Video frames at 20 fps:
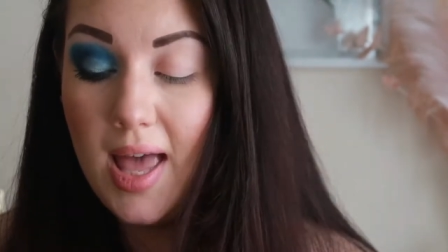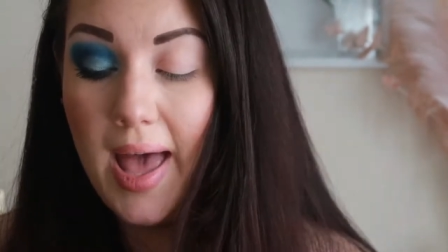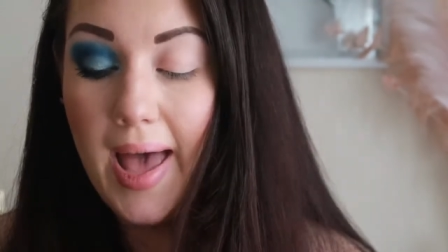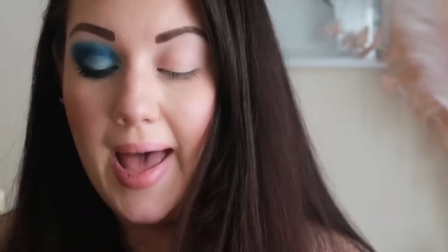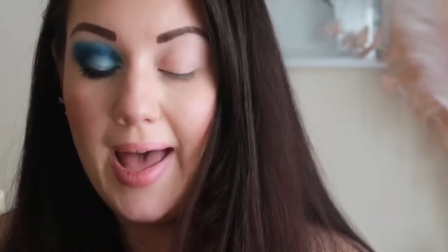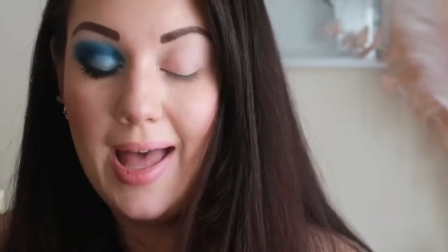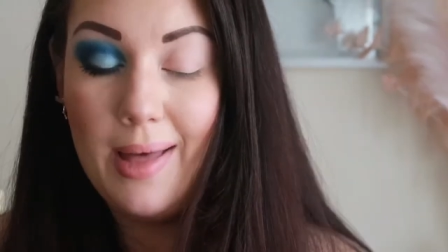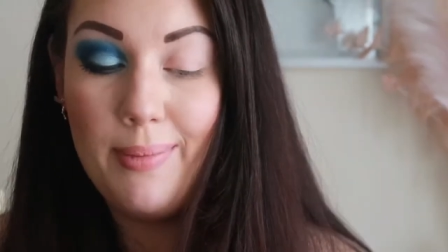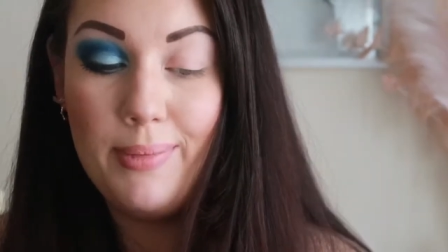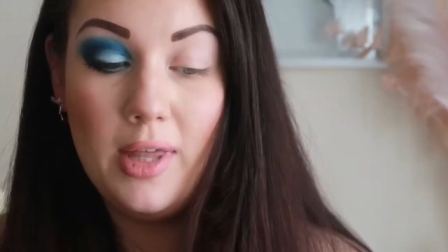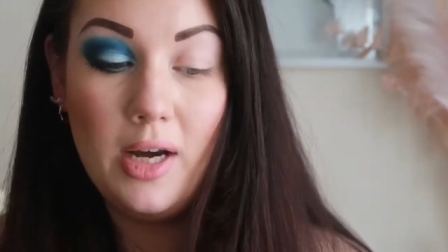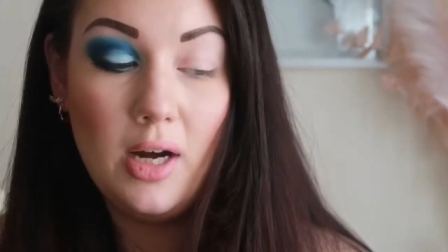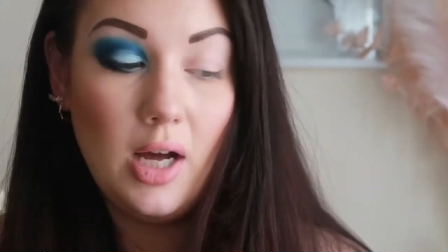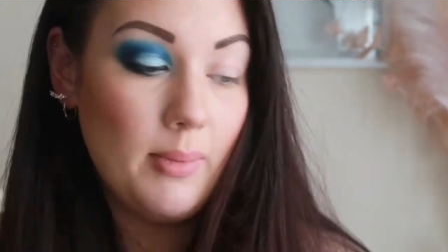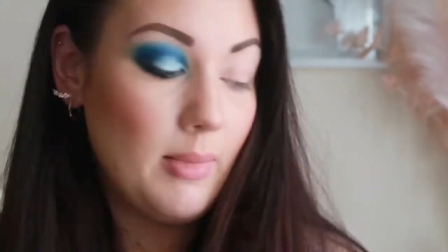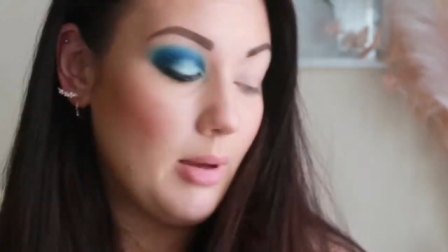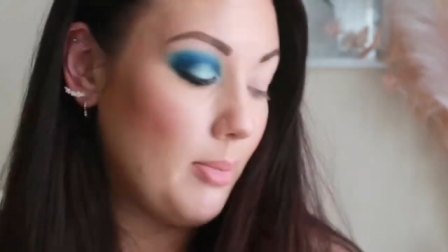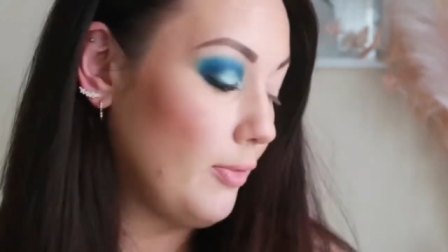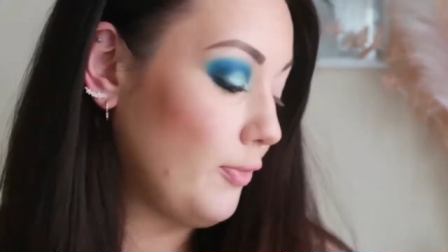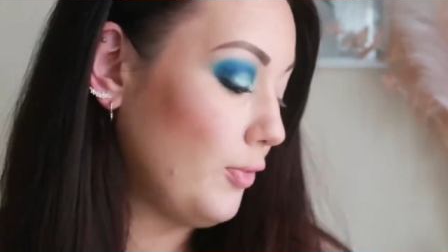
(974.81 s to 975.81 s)
The
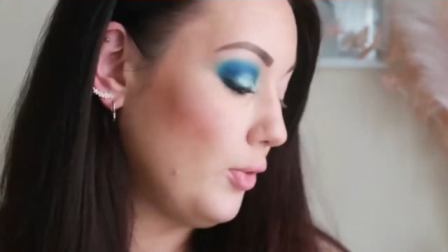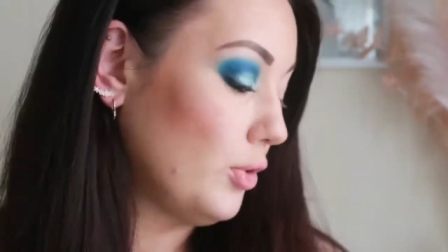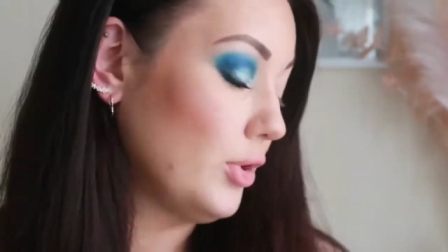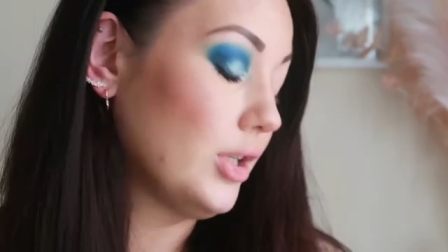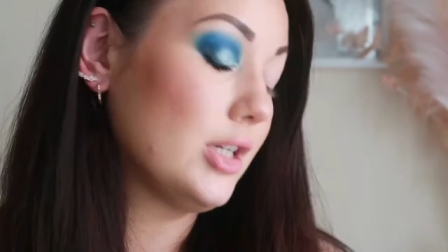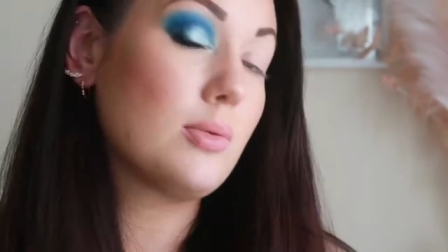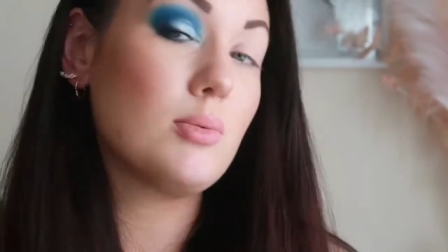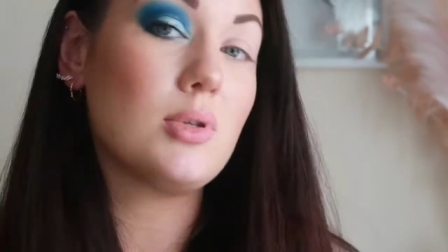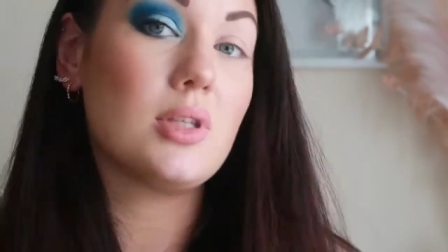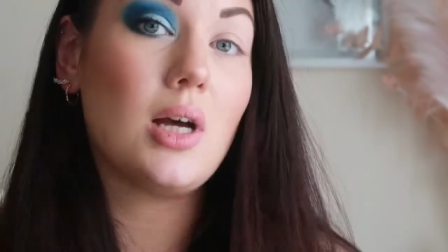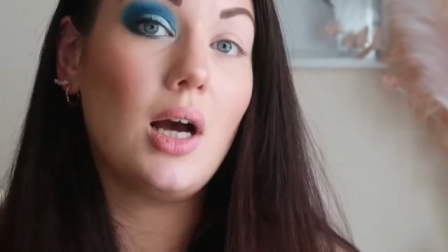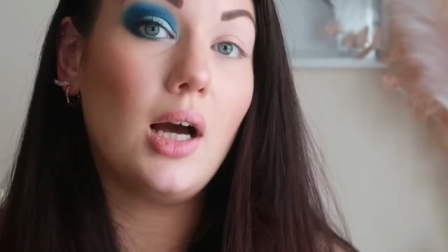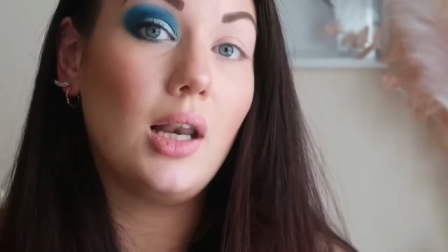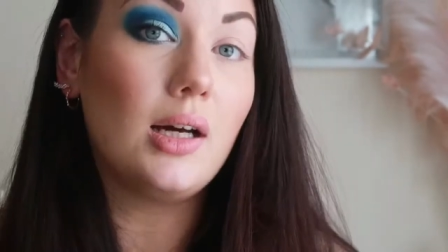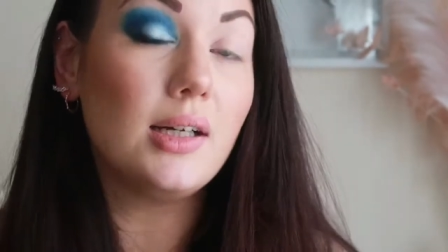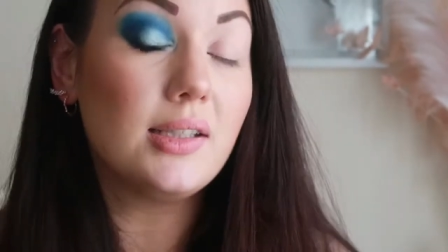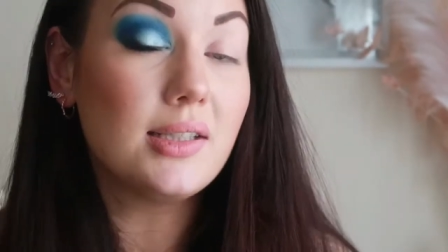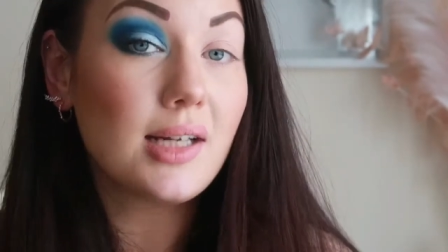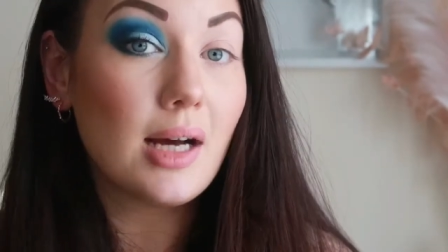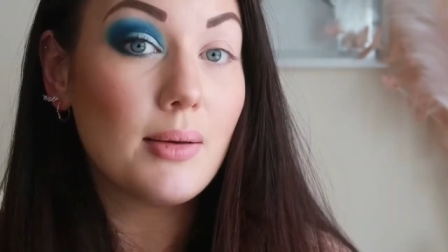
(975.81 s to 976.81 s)
Nightmare Before Christmas
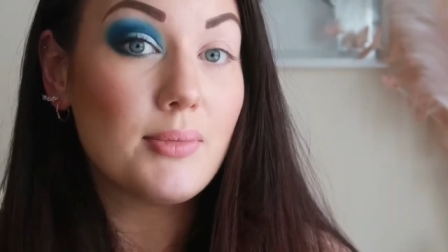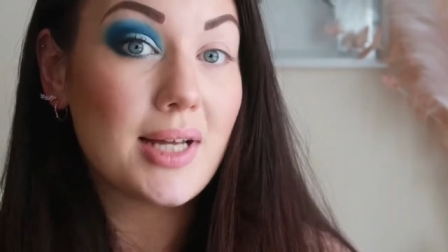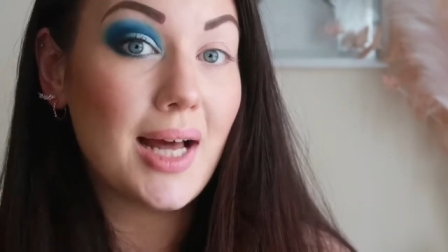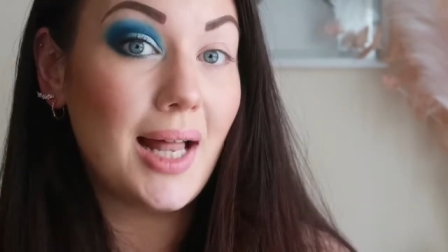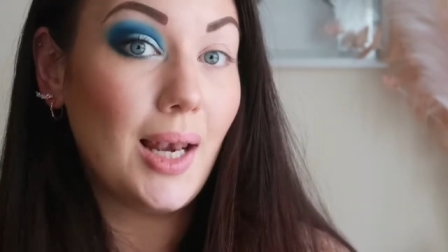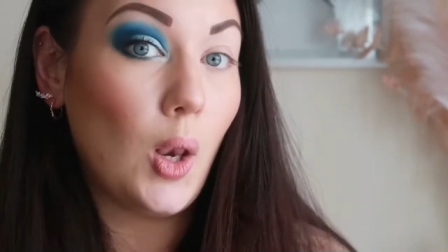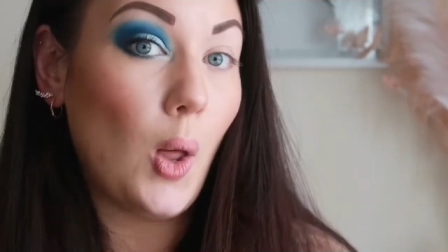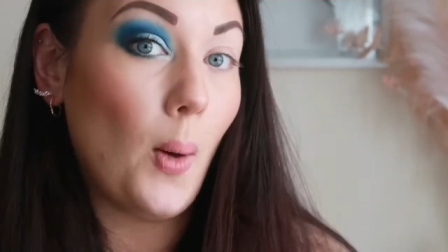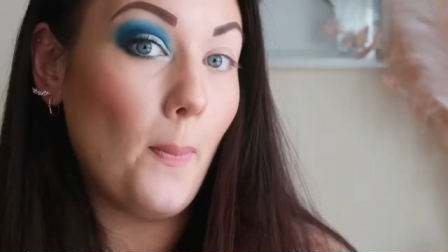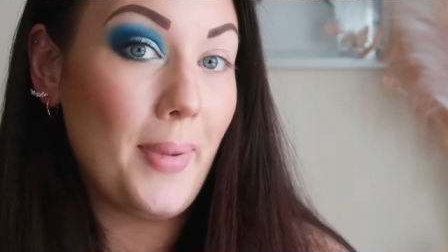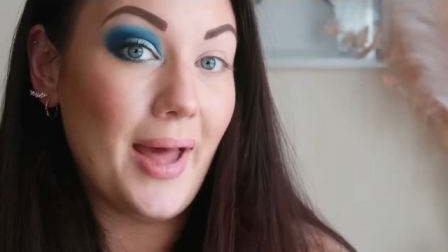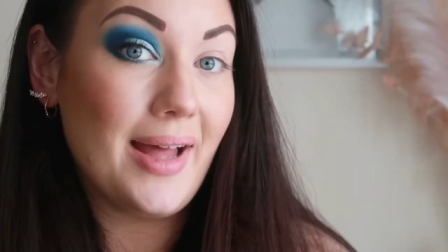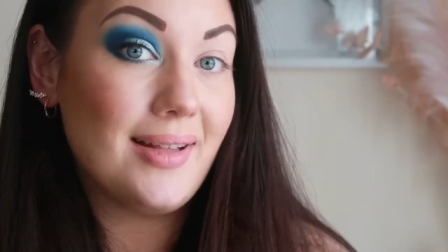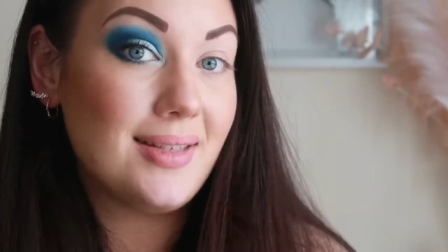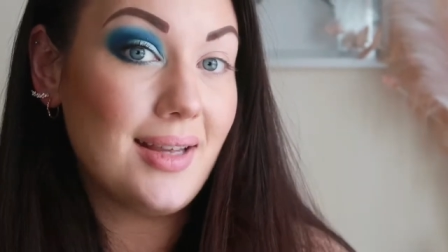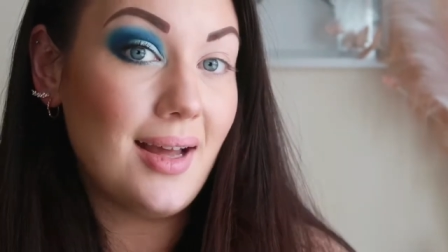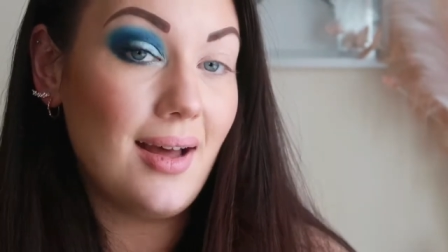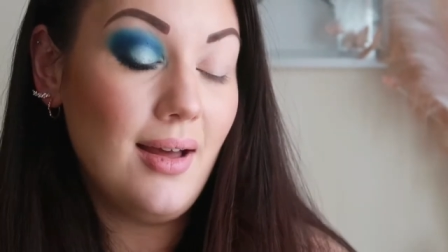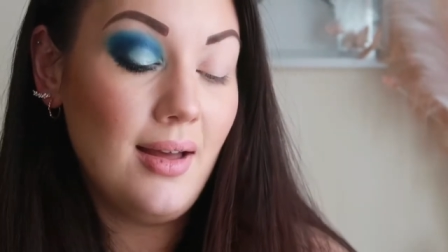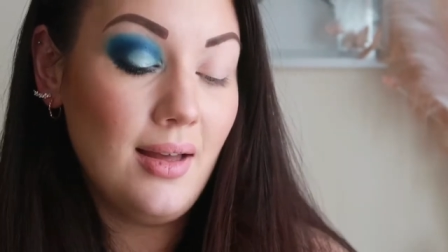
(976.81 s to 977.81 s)
highlighter comes out a lot
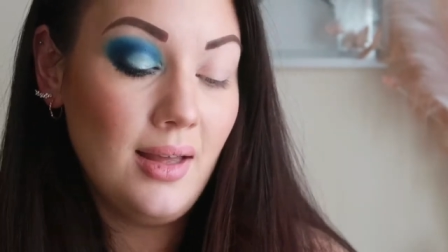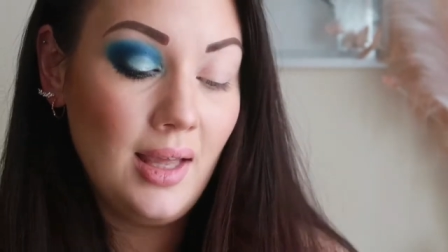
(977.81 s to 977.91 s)
better.